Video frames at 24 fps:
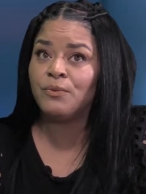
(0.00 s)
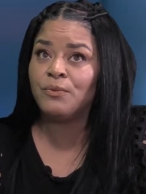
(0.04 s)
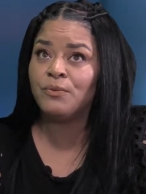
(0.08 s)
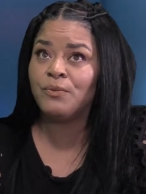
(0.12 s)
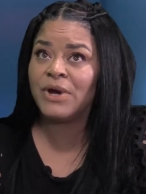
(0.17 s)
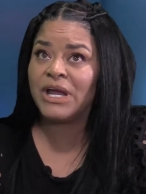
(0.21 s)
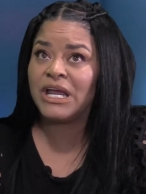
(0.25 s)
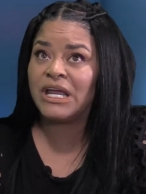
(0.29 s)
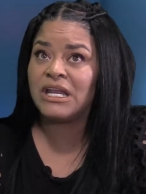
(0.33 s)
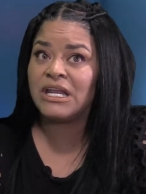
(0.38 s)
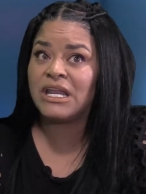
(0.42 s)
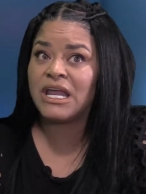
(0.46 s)

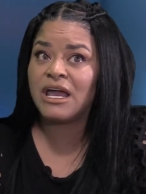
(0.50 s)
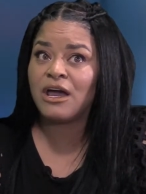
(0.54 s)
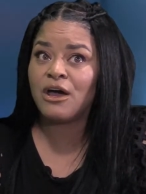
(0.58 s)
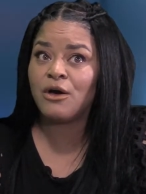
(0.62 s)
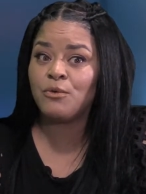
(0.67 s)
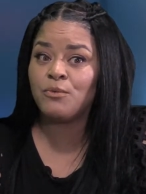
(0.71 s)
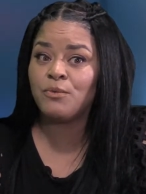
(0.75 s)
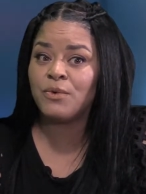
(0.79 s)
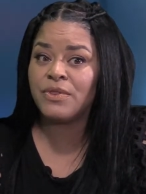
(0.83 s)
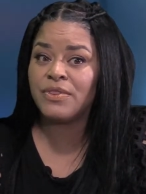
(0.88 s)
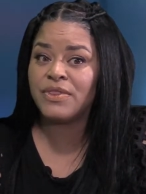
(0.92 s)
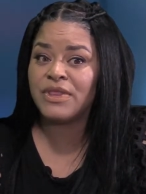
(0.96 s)
Right now
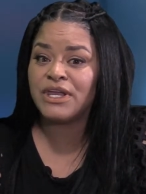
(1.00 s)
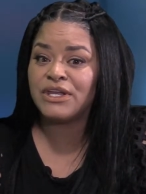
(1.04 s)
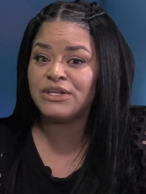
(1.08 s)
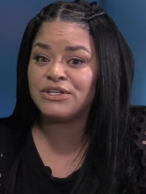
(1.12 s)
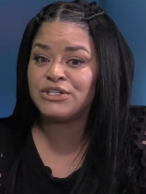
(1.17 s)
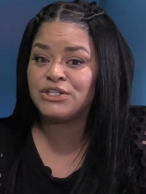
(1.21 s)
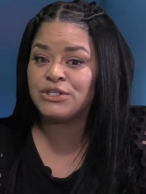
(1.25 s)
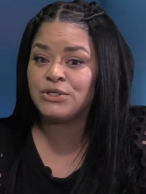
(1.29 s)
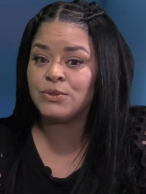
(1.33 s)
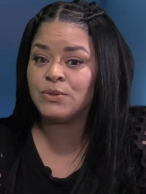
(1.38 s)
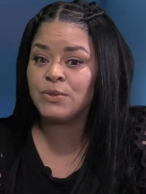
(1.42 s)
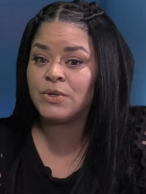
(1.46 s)
when they
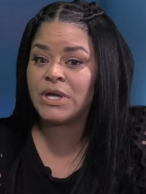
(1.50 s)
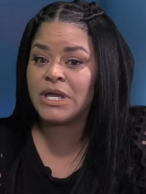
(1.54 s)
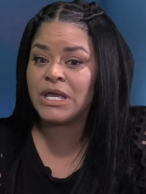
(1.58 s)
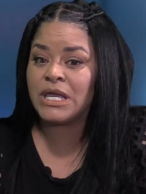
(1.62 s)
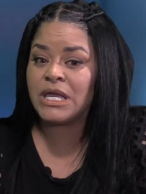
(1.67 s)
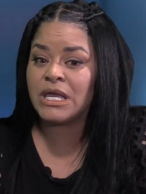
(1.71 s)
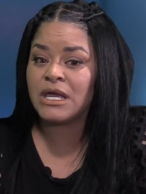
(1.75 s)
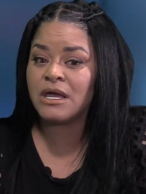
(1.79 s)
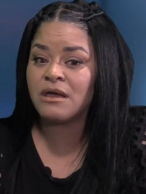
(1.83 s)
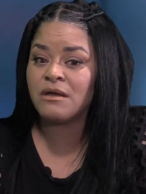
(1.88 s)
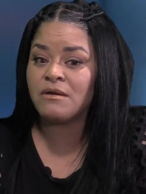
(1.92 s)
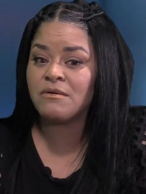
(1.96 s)
do
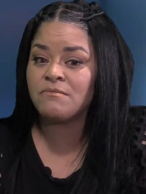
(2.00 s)
a